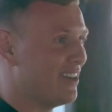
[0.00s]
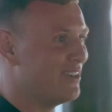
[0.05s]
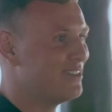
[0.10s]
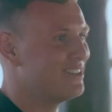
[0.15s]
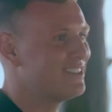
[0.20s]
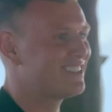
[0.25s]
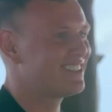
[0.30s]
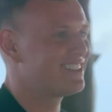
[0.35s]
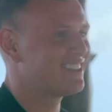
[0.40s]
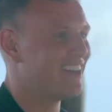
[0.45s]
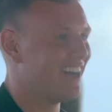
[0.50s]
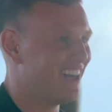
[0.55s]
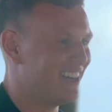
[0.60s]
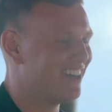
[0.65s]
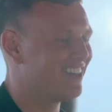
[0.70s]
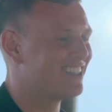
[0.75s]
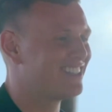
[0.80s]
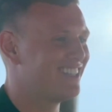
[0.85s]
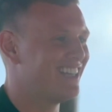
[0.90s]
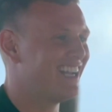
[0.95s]
knows. Oh.
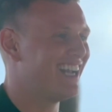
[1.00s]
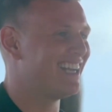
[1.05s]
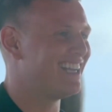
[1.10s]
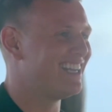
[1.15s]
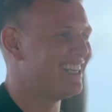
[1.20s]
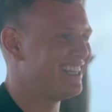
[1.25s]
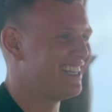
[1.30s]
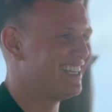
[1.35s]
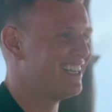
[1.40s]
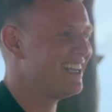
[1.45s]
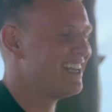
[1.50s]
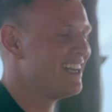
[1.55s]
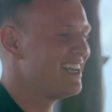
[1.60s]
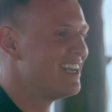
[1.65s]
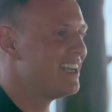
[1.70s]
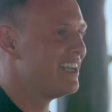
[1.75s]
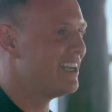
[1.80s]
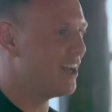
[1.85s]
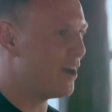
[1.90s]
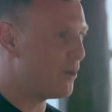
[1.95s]
I asked your dad. Did, no,
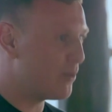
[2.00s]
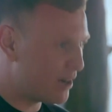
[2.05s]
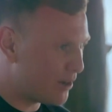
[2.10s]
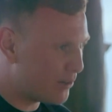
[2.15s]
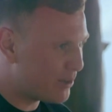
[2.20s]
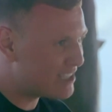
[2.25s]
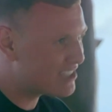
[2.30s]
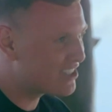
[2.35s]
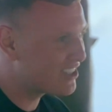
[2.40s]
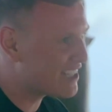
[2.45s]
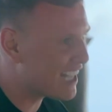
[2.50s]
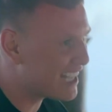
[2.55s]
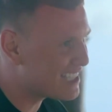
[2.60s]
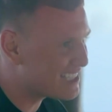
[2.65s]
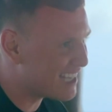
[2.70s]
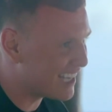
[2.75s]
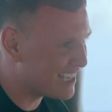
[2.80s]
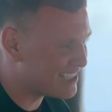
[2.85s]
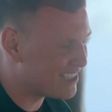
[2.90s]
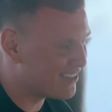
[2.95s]
you, you know when I went to your
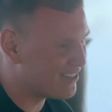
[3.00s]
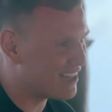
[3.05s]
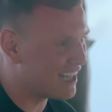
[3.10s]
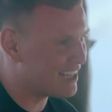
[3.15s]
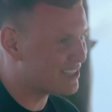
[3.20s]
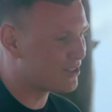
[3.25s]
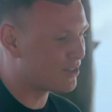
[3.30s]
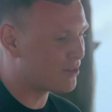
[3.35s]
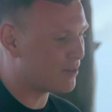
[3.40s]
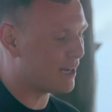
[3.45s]
dad's house the other day to talk